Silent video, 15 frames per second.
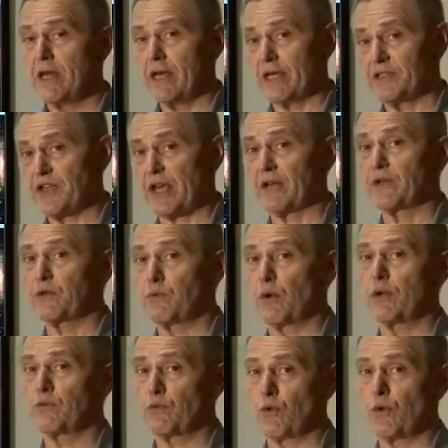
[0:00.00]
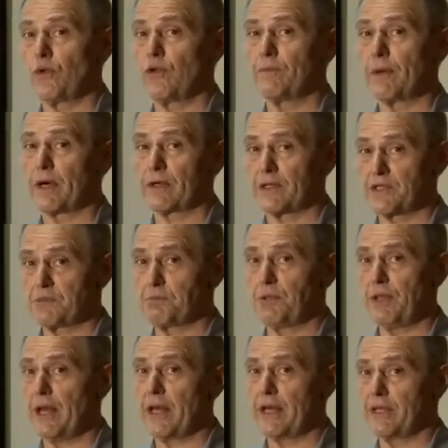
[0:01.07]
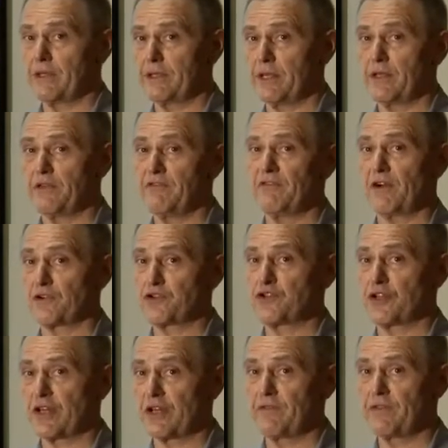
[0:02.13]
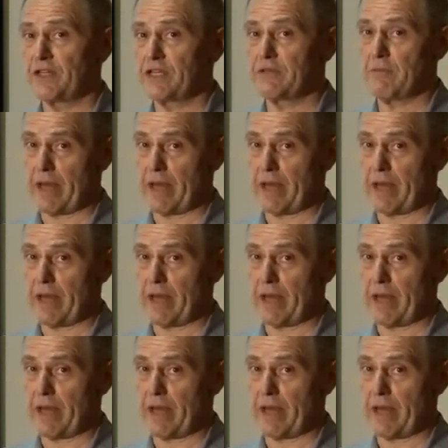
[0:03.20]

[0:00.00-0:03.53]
exactly what role the markets play in the functioning of the